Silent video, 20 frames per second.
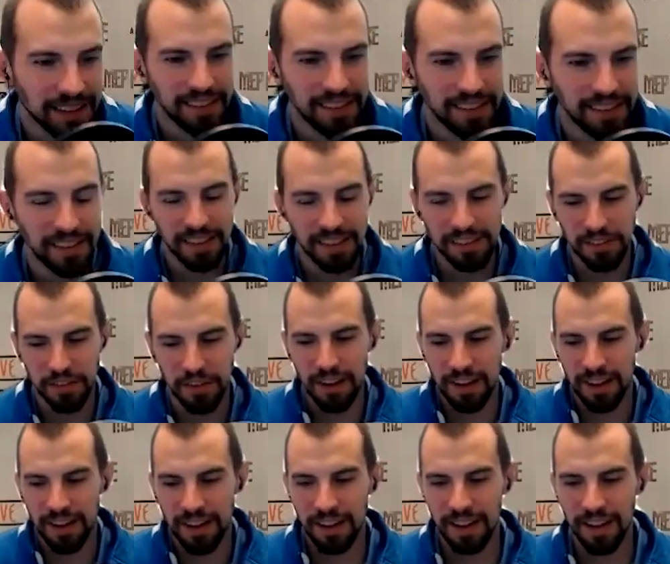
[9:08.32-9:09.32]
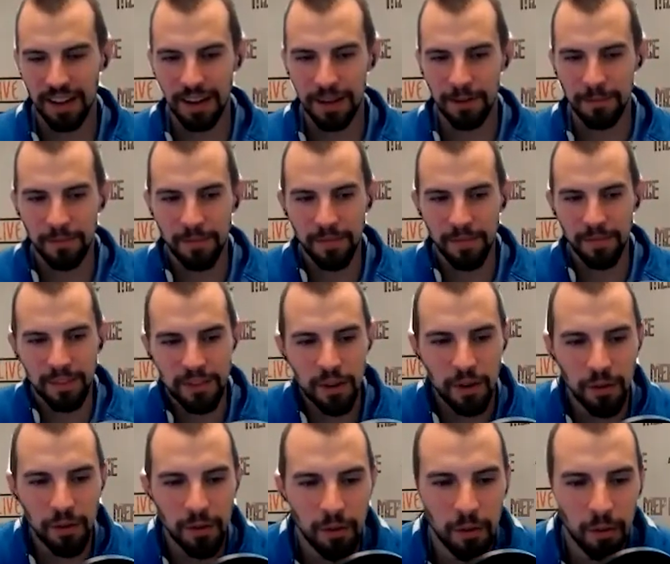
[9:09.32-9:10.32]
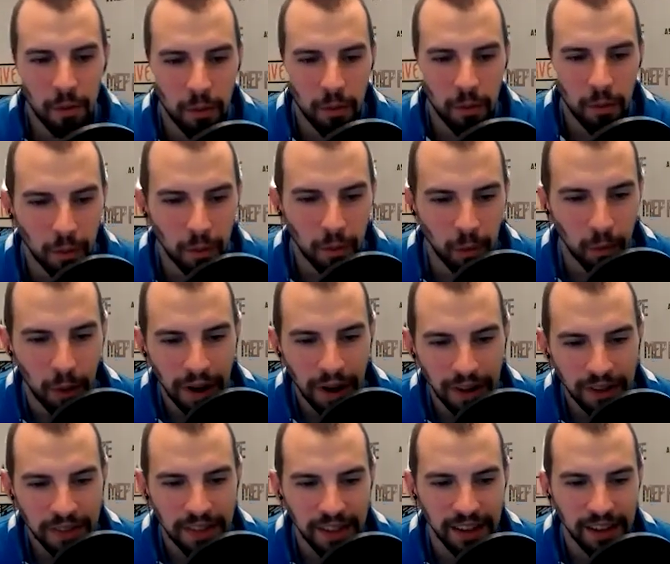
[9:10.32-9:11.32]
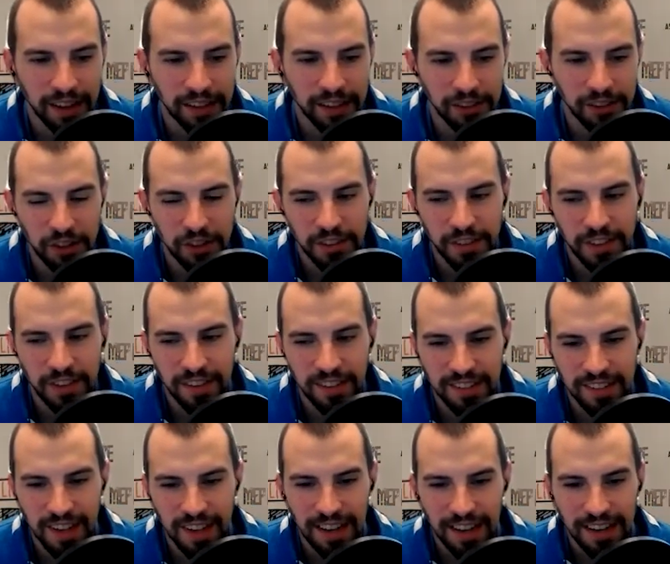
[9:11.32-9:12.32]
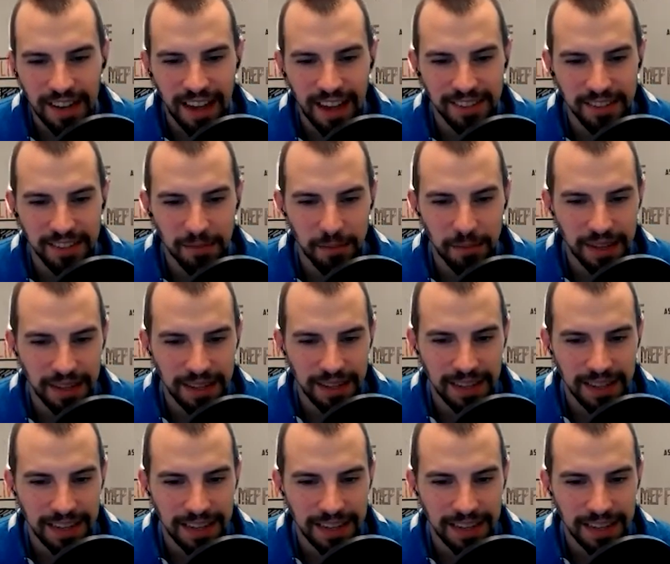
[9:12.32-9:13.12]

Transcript: No, that's great. So why do you think generative design hasn't been